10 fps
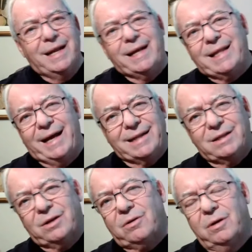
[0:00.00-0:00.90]
like that
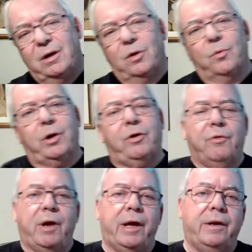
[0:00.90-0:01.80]
that were mm-hmm.
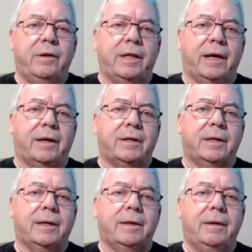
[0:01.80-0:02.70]
created that
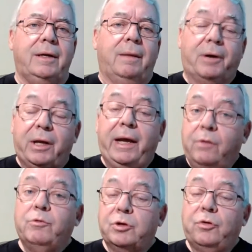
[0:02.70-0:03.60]
uh, but again
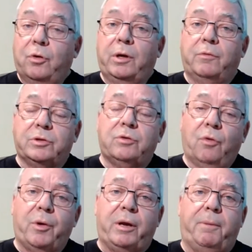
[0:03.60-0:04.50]
it was a gr- it was
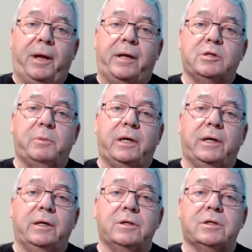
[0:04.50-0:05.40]
growing pains
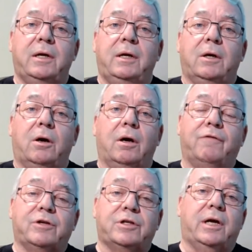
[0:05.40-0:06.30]
because all
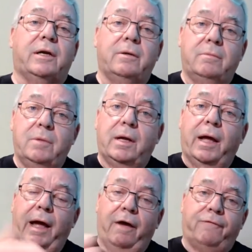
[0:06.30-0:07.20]
of a sudden
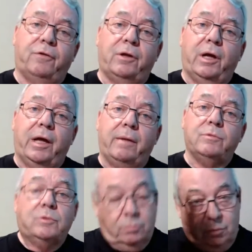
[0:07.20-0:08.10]
after the
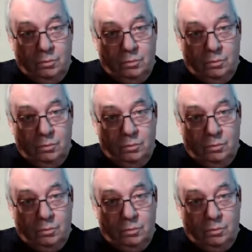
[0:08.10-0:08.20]
games